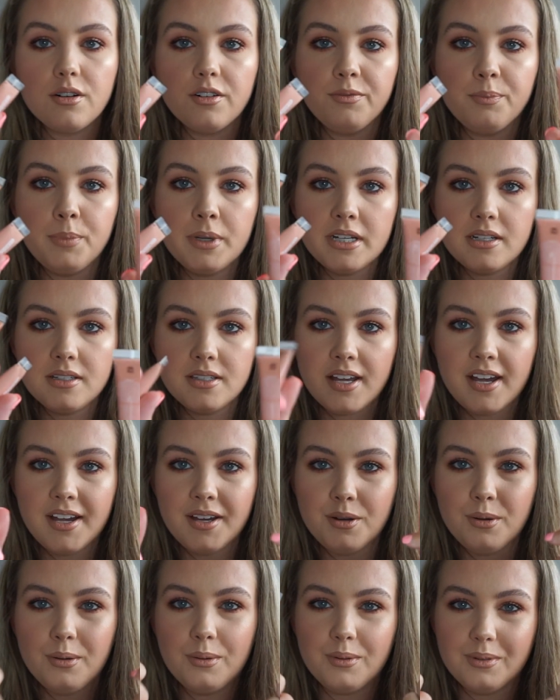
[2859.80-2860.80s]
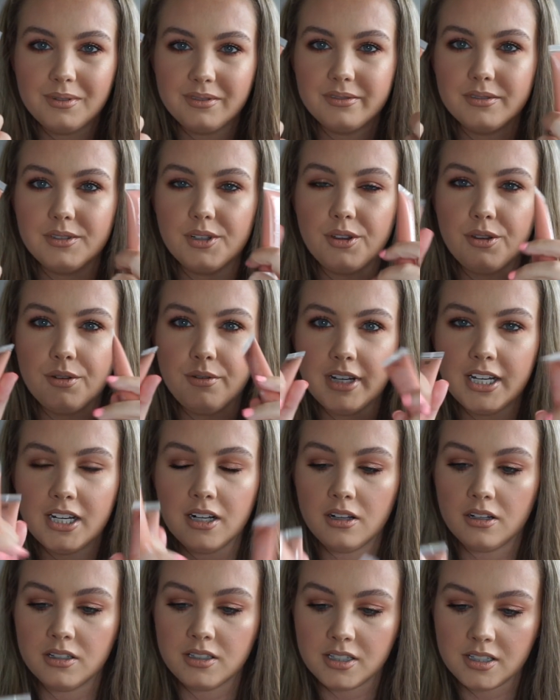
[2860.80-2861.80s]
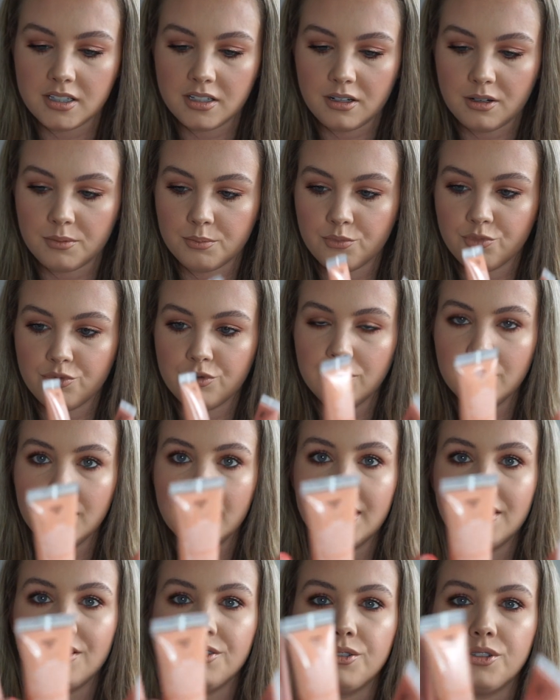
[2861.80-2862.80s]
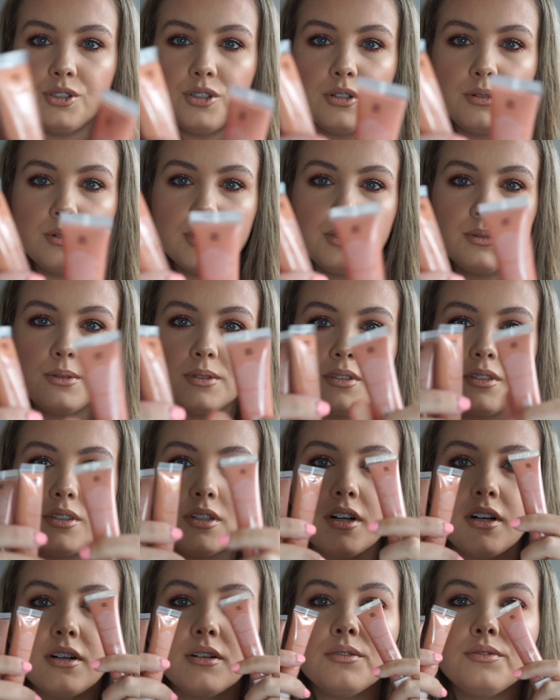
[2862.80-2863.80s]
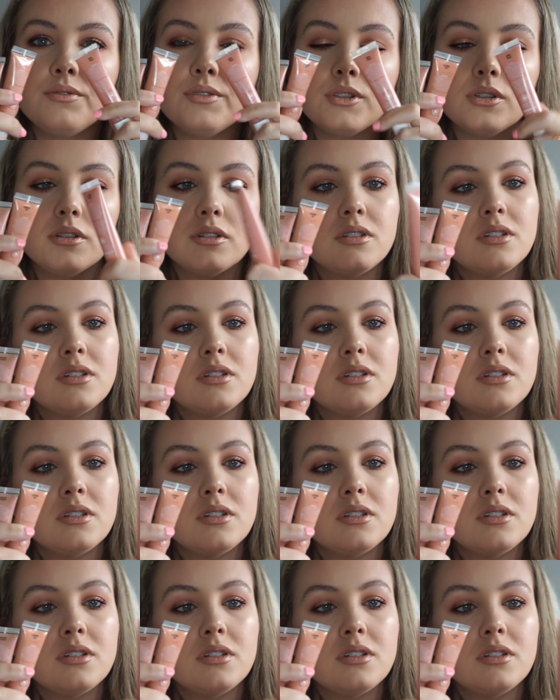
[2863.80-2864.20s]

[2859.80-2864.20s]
I've picked out 3 glosses and I'm really unsure which one to go for.